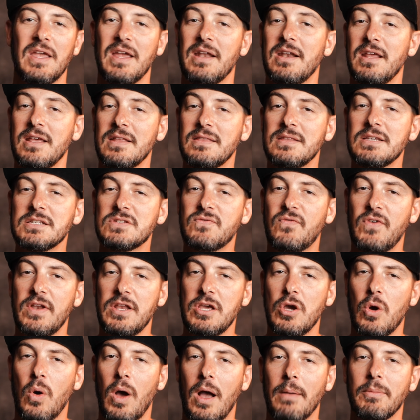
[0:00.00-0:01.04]
And in this
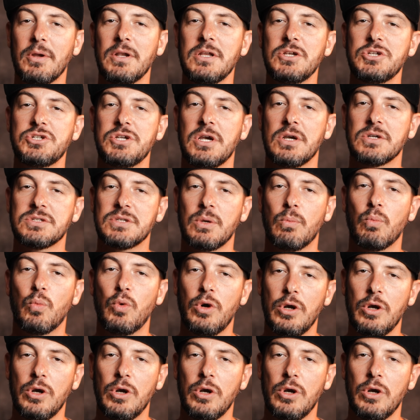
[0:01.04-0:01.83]
video, I'm gonna share some